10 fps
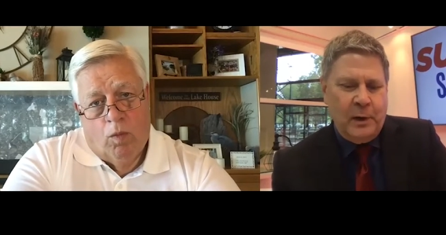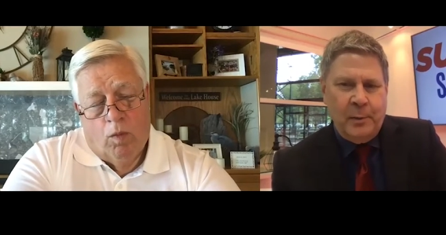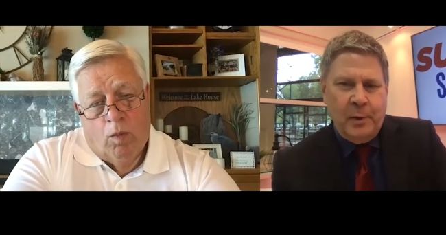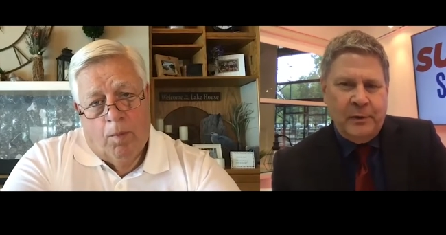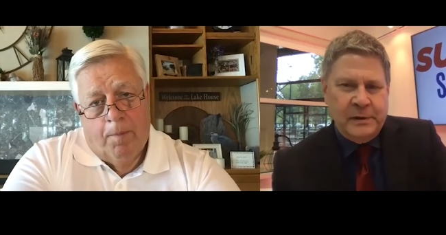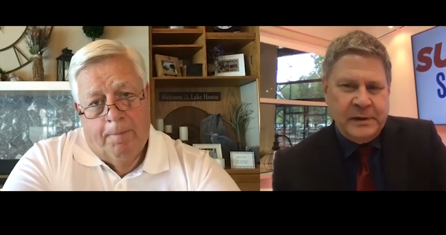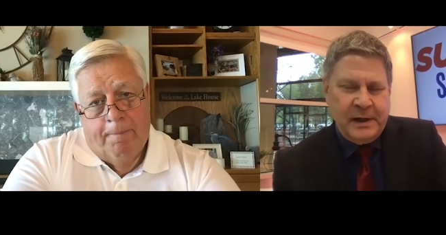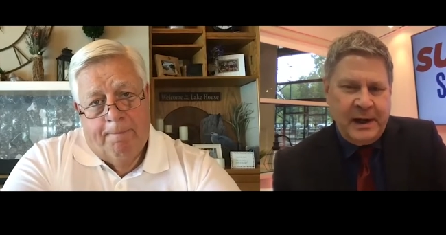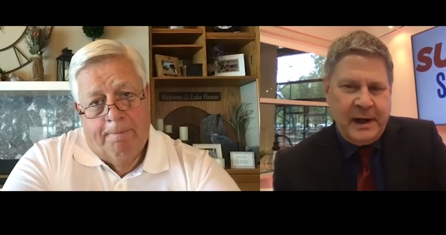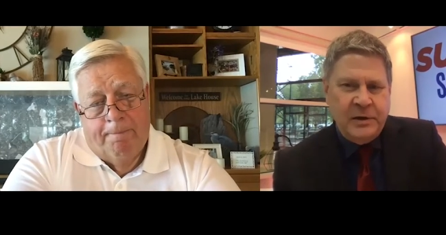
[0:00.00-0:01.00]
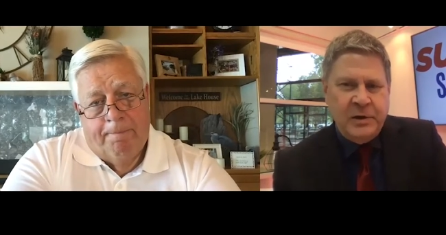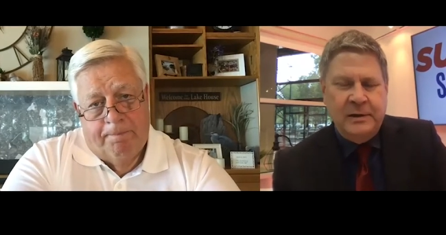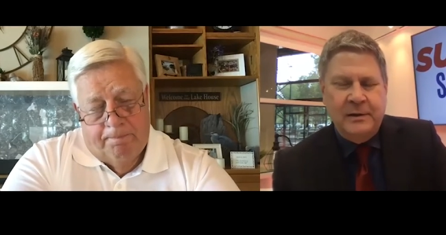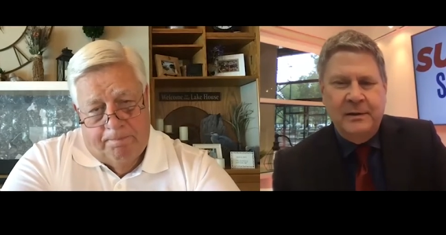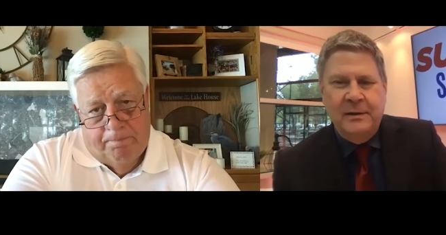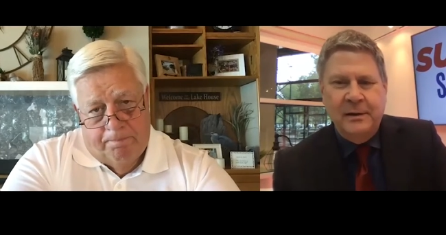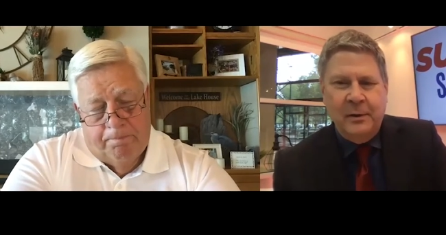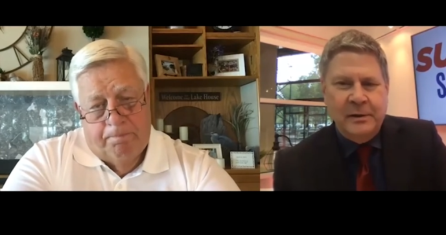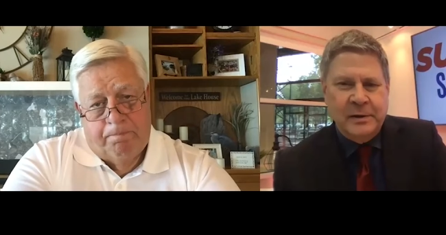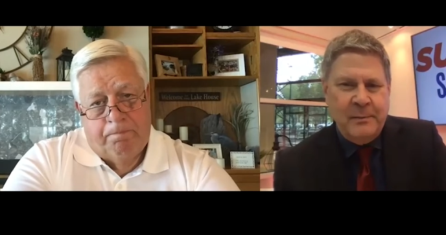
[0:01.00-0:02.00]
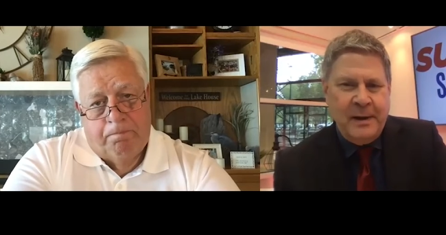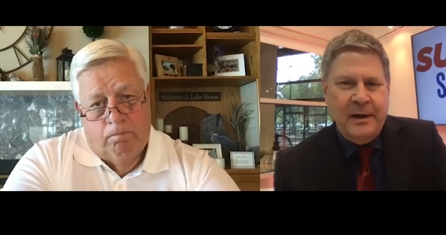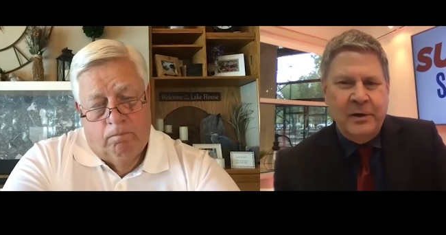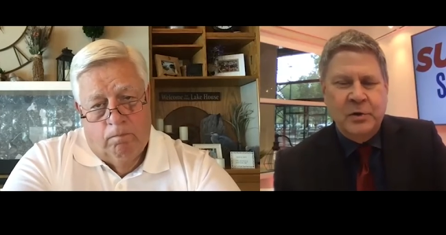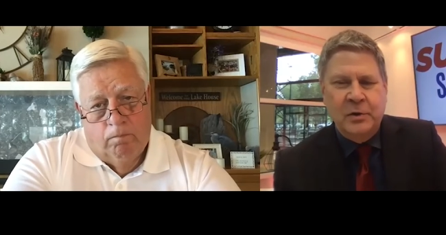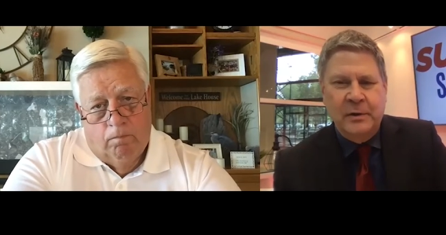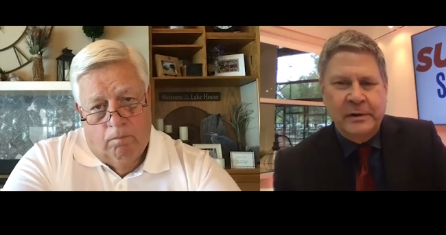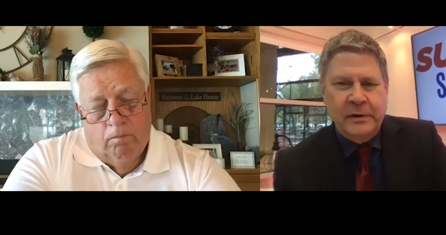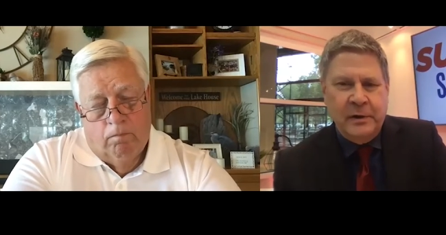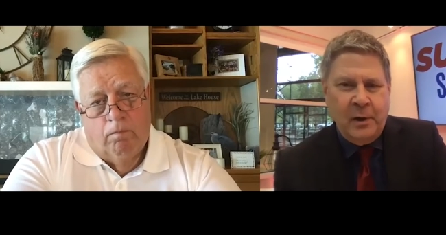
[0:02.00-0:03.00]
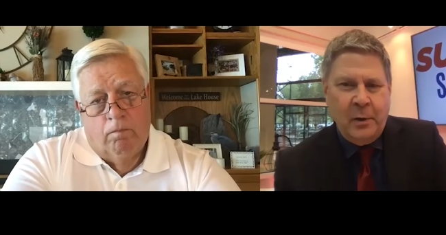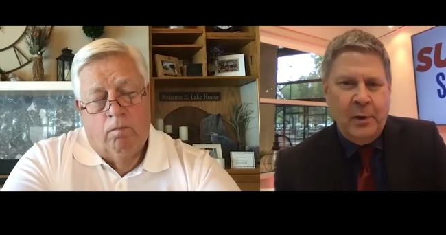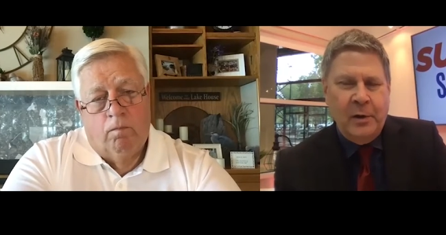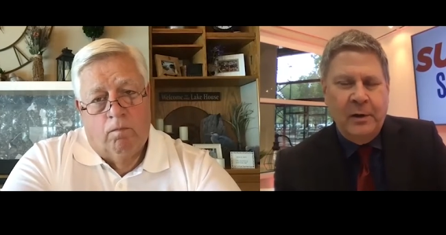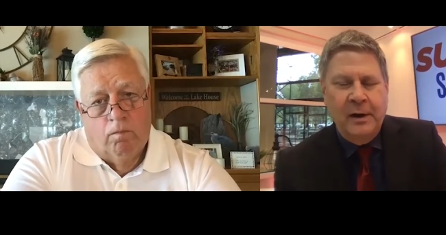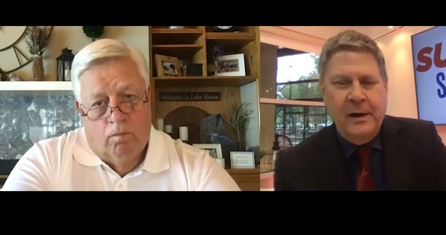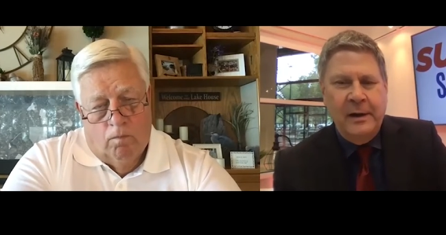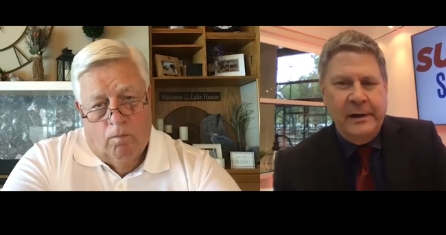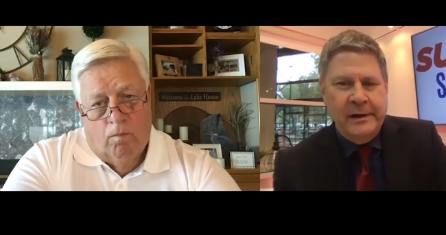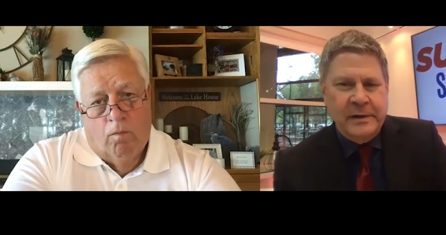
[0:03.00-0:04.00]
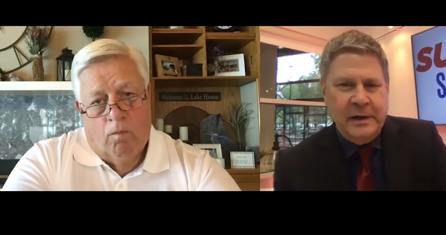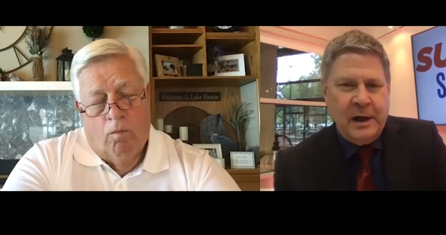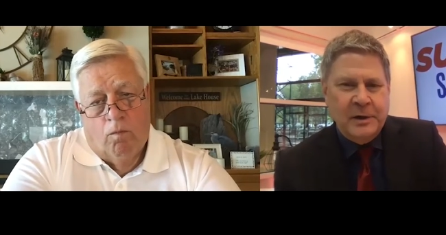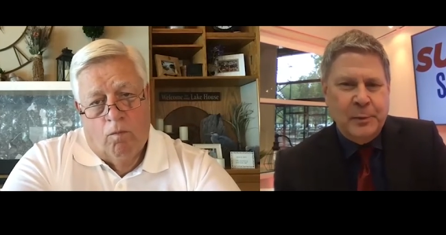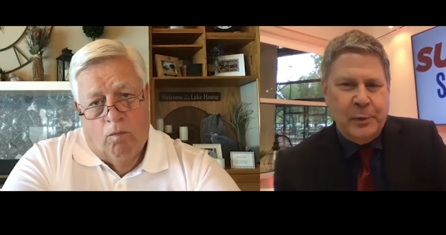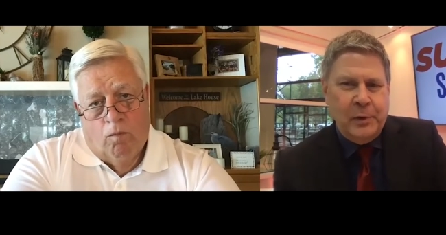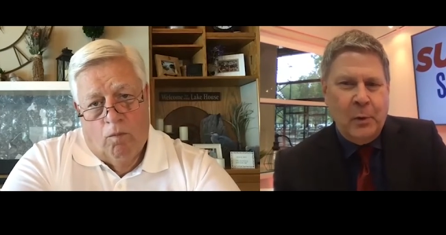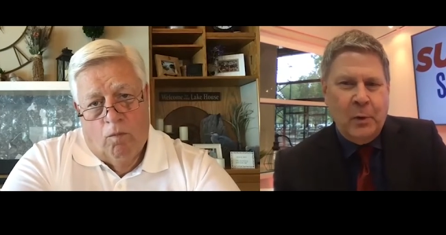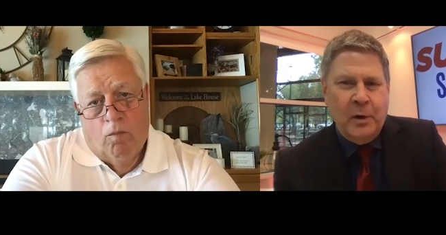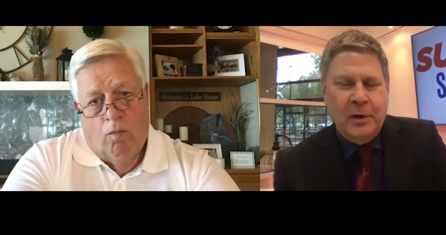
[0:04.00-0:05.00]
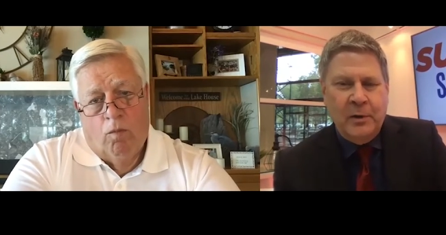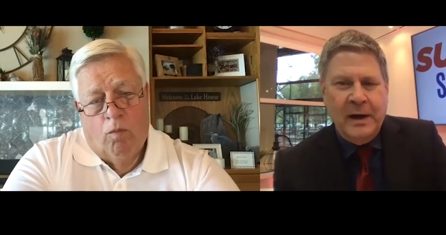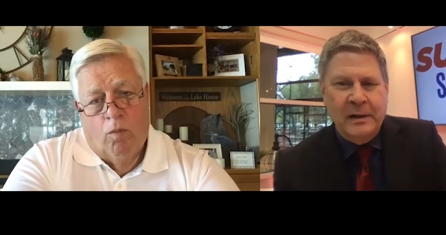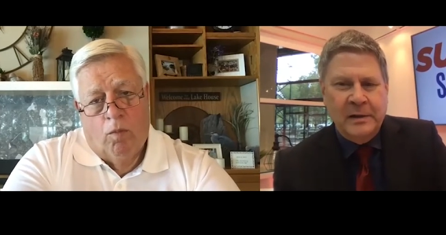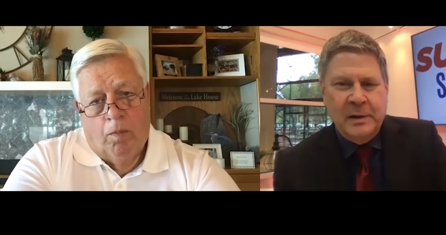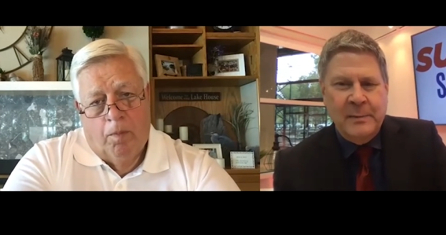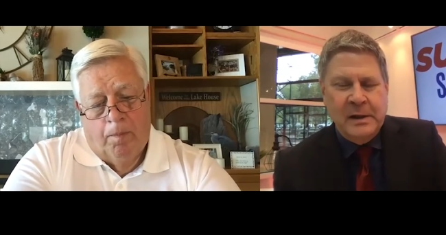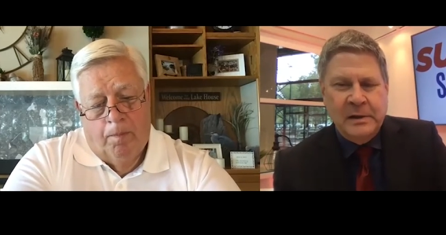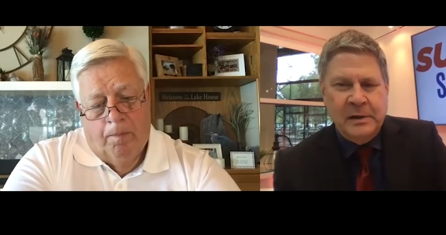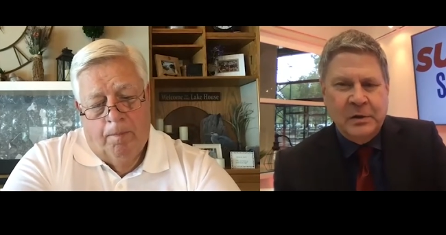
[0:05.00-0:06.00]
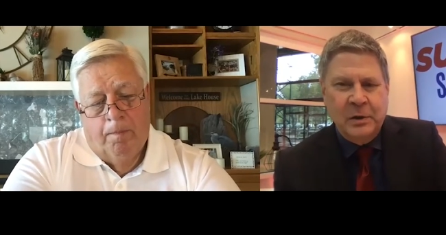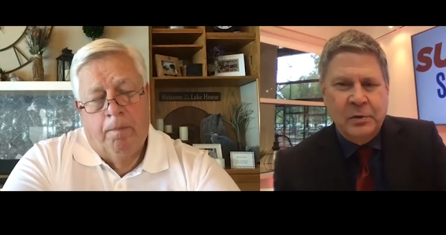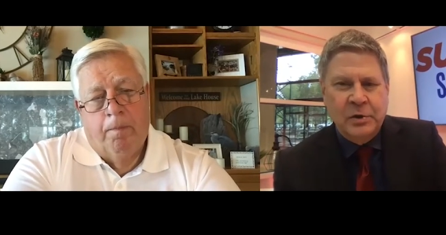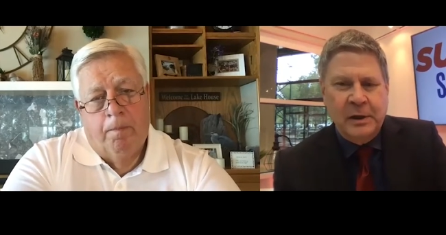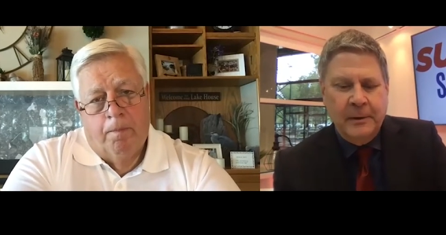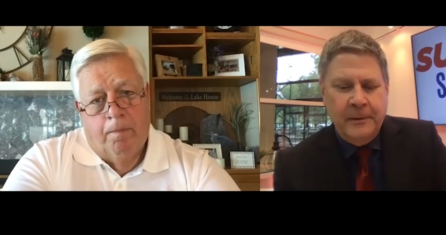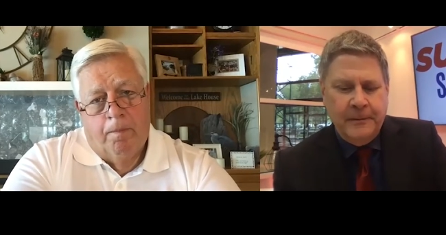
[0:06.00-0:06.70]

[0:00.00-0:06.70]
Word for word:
Speaker 1: both as an agent, you know, as a manager, as an owner, as an entrepreneur, creating this amazing solution,